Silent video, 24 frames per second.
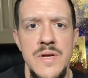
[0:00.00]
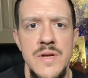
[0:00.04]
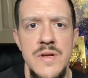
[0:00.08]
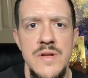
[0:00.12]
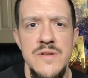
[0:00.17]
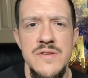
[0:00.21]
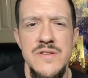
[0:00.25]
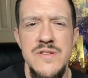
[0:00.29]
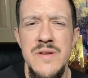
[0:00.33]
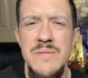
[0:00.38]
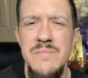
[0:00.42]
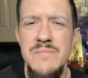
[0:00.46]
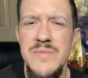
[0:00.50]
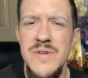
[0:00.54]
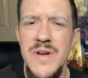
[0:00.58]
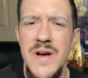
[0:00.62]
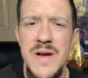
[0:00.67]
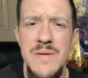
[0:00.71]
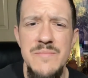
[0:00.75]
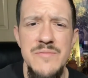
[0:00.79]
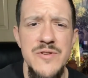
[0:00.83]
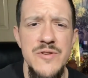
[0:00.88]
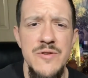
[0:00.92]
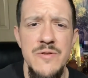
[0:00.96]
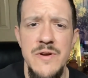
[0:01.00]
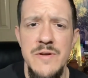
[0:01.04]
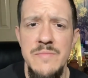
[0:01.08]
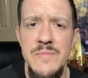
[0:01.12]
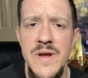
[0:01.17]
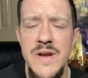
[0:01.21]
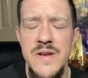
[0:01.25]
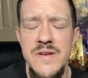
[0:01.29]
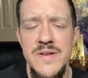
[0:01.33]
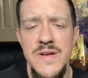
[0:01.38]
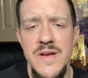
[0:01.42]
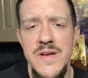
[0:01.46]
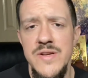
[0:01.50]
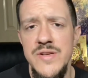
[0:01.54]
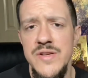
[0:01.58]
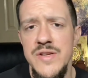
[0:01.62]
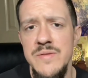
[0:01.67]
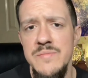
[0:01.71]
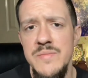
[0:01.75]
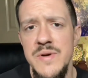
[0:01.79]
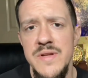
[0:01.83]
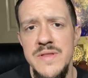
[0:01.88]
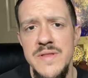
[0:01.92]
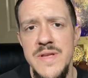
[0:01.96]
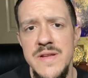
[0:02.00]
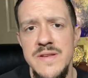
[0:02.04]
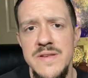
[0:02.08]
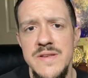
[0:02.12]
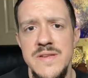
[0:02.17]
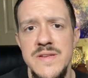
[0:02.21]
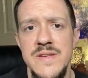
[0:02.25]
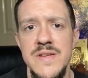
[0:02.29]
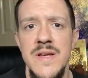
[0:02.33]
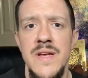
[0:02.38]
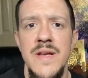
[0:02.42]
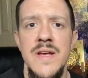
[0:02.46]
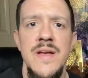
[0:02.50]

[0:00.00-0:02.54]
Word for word: sometimes during meditation, but that's